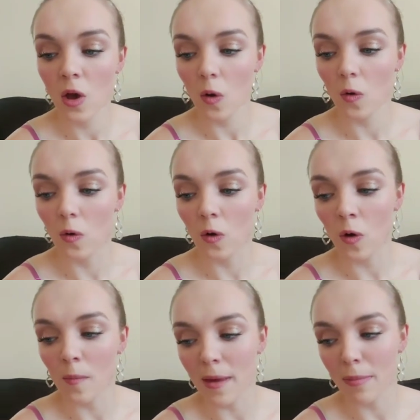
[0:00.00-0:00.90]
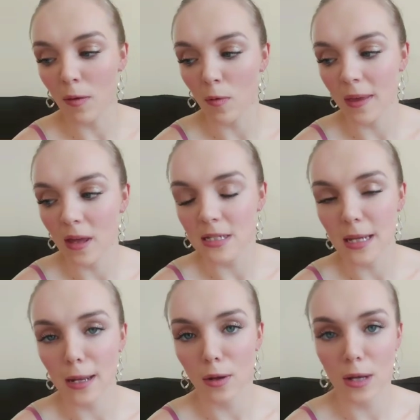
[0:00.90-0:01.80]
or maybe it would be good to
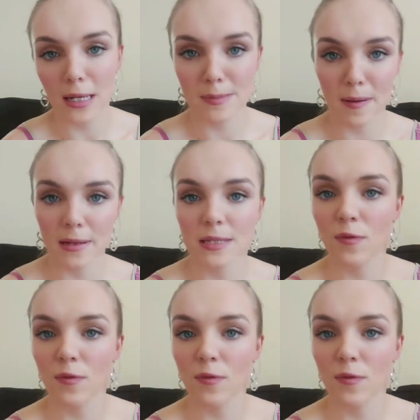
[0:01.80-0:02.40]
get an experienced